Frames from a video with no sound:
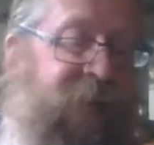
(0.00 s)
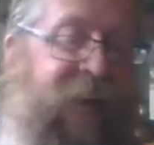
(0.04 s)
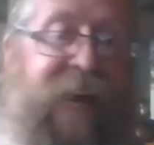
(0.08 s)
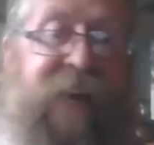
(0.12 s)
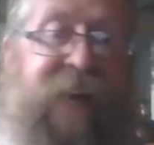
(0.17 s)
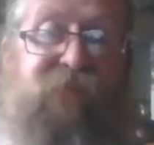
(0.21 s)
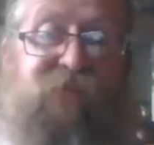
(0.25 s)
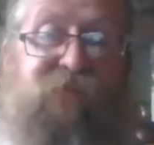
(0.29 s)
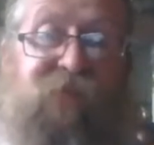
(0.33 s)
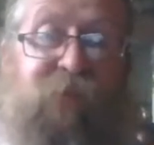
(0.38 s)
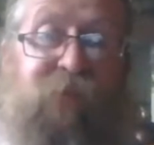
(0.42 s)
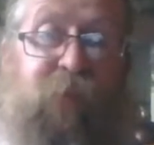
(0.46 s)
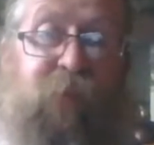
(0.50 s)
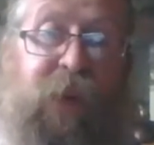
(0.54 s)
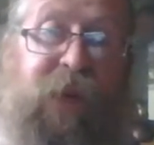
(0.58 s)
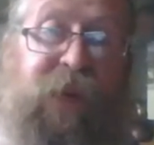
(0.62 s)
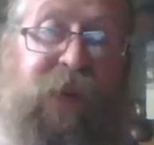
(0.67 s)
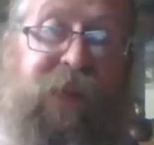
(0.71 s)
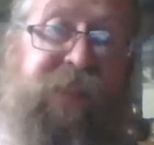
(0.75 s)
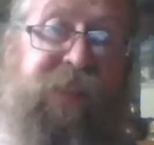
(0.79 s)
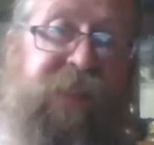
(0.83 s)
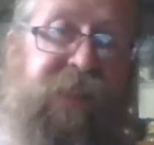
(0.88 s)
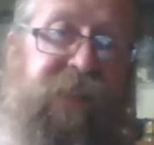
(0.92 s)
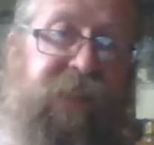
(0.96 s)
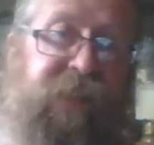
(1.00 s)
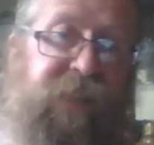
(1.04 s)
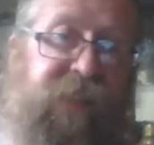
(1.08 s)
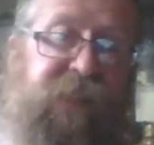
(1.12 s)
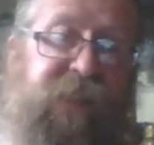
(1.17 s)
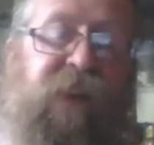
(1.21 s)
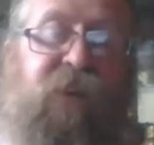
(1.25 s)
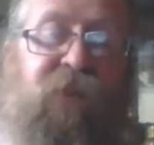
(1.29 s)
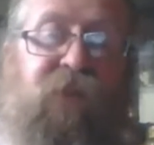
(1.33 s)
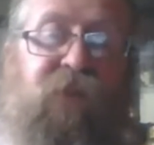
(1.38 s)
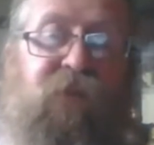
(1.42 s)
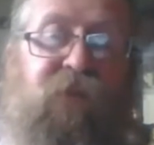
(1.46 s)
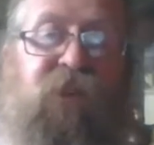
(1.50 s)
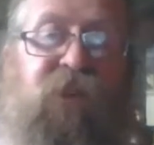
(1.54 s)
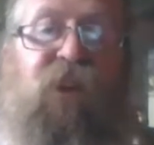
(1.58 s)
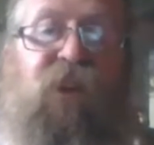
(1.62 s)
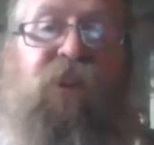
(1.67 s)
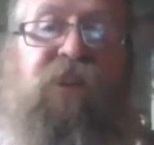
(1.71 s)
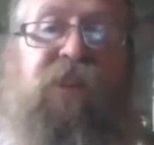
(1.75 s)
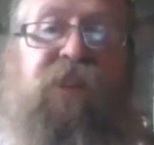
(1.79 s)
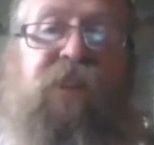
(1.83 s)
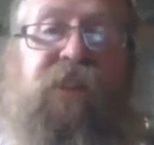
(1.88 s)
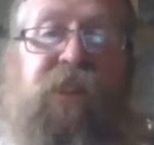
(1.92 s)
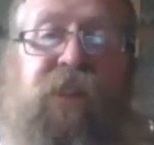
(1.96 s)
Admiral Byrd says there's a whole
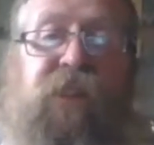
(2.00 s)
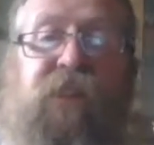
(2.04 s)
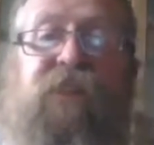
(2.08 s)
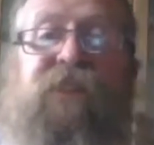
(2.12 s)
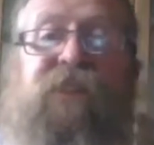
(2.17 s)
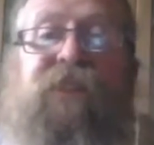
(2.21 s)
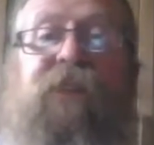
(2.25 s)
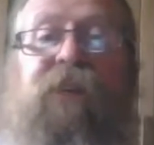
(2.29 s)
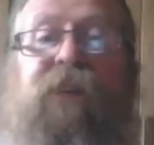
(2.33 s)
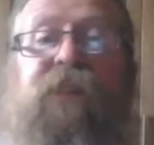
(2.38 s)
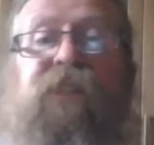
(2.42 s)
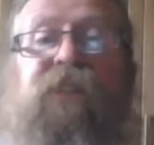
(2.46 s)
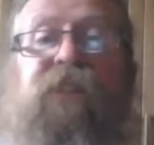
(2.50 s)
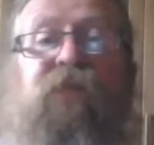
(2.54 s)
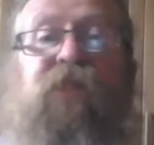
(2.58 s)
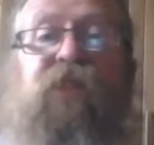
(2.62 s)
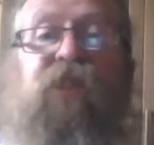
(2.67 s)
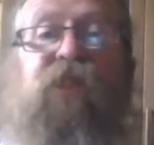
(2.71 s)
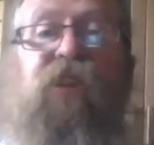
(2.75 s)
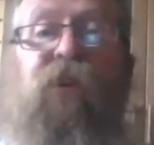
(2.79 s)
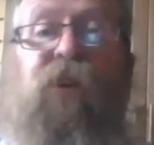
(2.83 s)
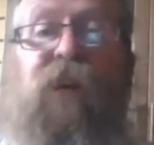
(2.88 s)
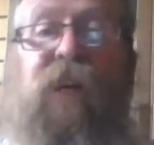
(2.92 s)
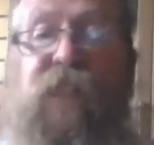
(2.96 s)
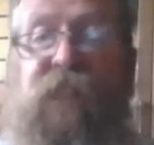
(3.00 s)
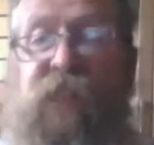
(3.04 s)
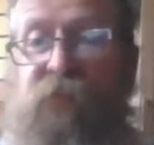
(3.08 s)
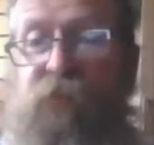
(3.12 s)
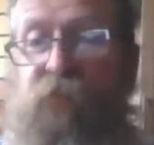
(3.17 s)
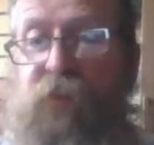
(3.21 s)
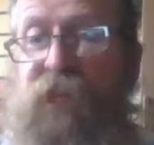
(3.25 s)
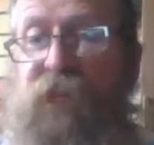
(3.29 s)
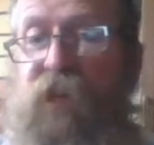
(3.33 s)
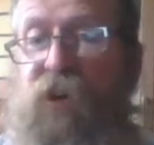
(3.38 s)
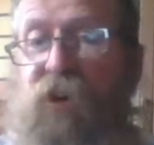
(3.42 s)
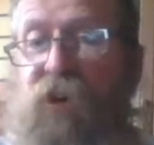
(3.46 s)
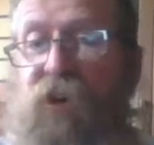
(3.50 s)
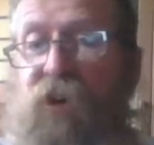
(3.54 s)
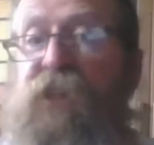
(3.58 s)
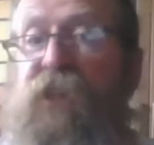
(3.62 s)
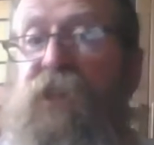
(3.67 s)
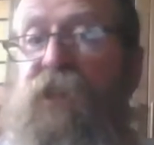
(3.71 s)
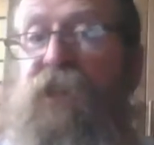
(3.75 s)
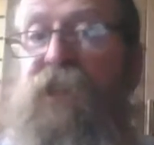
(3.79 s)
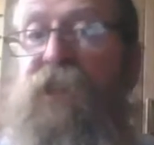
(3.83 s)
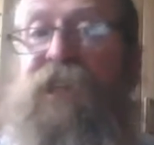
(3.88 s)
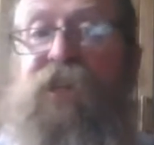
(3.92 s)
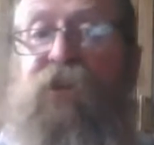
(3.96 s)
continent the size of the US beyond
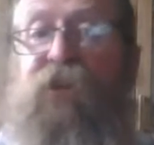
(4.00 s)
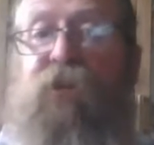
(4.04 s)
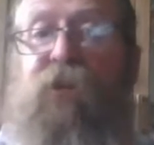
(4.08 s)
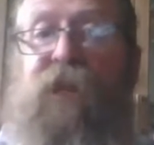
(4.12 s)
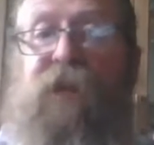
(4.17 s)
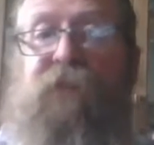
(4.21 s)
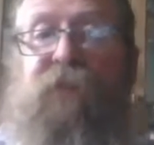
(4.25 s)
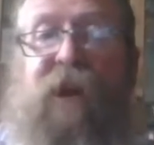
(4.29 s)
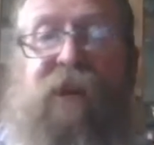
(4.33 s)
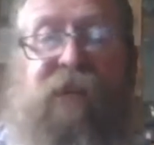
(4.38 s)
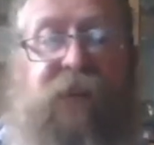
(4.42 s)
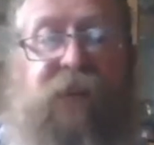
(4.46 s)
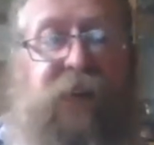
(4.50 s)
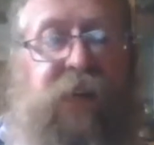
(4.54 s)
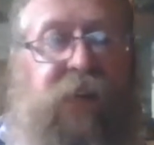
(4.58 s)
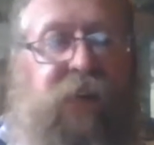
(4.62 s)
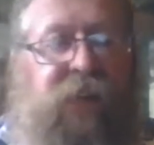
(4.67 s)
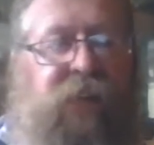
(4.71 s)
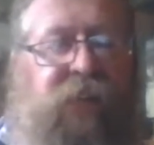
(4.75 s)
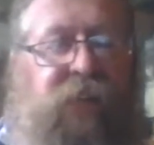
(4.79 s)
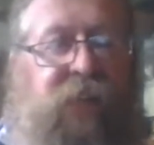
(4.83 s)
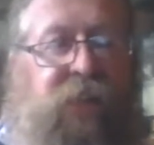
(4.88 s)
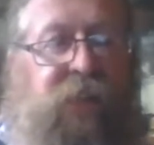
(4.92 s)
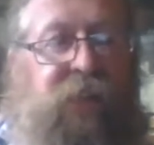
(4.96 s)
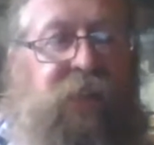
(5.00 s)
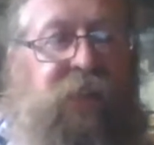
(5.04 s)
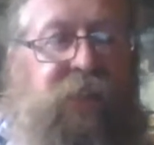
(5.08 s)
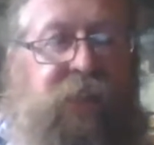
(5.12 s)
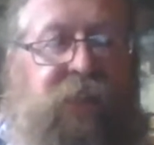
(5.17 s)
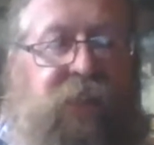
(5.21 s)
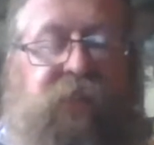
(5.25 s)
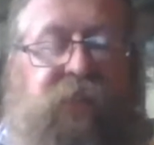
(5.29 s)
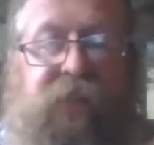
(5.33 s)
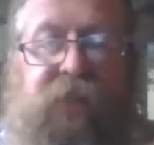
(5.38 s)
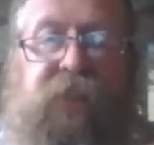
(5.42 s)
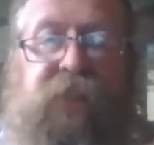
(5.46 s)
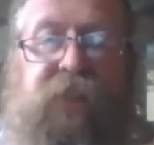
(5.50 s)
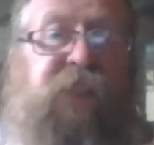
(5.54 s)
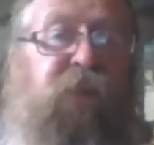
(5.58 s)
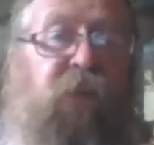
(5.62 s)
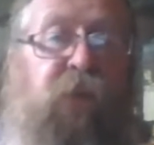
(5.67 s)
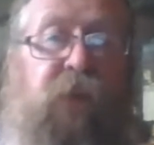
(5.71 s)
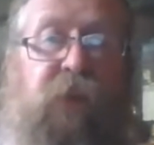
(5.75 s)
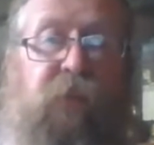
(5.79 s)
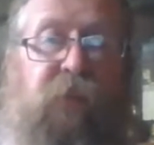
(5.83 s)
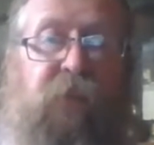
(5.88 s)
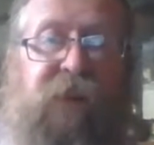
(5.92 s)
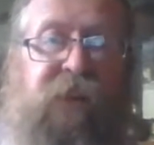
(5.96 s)
Little America.
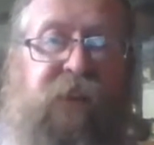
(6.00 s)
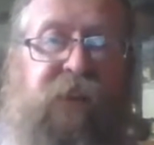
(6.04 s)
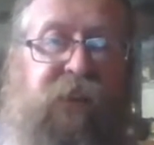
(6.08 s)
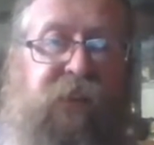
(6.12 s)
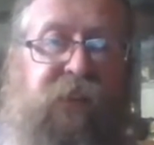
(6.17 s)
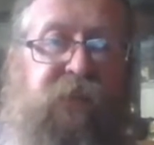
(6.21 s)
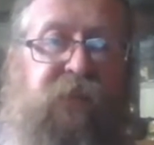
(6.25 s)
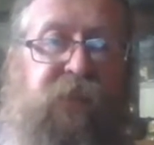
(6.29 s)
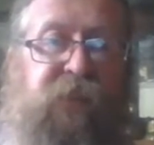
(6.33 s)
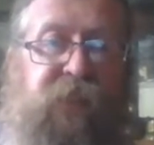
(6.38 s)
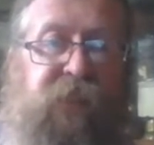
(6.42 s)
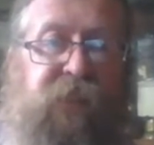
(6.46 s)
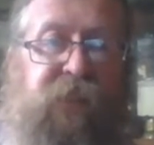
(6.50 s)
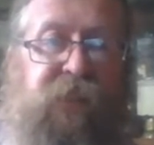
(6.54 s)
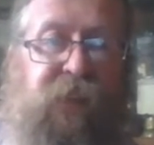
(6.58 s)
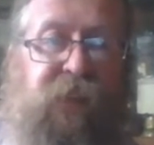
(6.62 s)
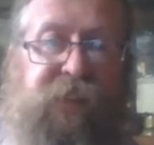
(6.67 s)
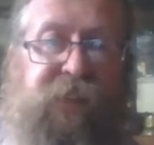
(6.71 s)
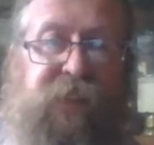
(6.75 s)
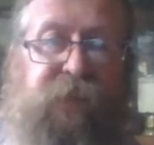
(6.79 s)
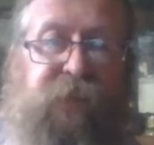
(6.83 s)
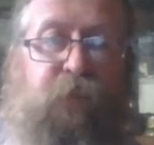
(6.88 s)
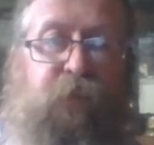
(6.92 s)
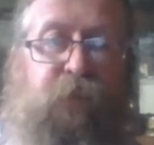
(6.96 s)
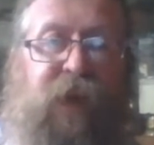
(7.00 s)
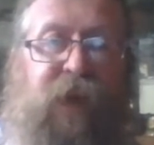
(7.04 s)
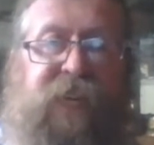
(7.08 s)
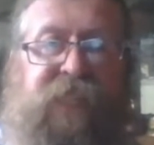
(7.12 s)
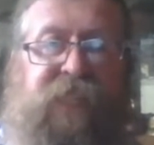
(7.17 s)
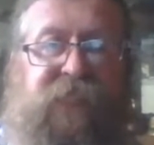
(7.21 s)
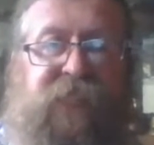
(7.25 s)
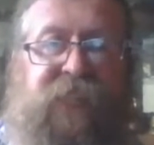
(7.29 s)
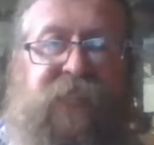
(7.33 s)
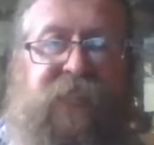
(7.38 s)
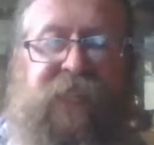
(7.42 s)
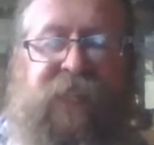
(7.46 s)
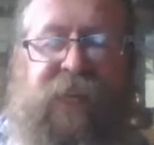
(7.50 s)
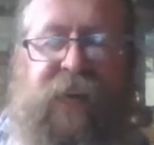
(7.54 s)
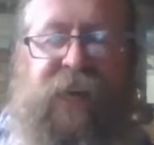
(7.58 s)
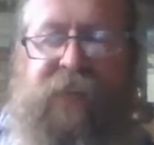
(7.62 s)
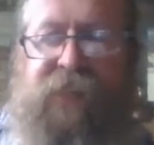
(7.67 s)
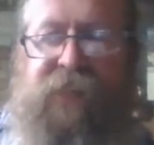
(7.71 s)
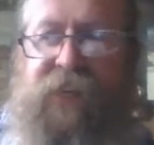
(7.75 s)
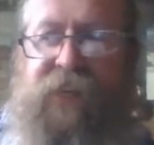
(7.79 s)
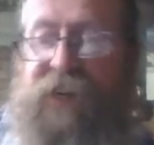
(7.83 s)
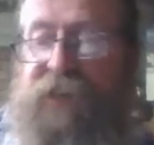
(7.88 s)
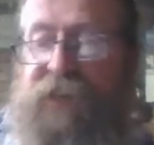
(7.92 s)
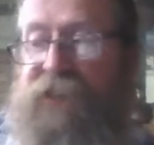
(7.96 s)
Little America is just like this base in
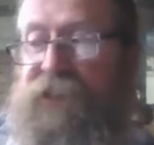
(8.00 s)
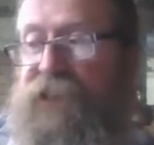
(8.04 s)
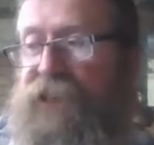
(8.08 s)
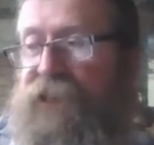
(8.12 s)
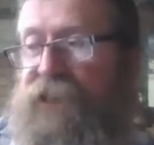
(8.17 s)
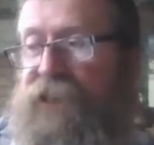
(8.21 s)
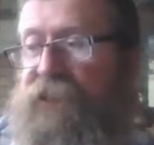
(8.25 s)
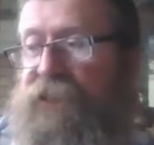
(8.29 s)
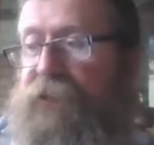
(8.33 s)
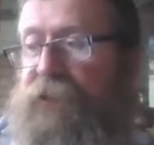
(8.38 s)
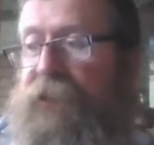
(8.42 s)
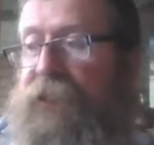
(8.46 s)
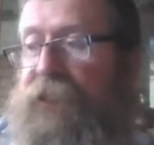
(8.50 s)
Antarctica.